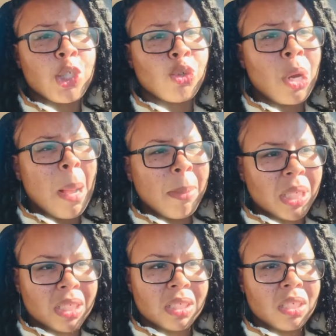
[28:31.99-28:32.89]

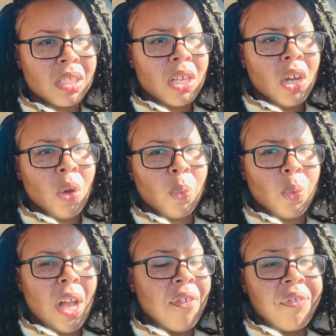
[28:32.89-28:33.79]
trauma
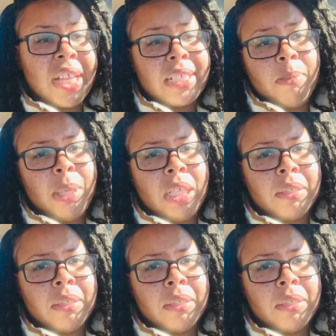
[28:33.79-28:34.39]
affected me?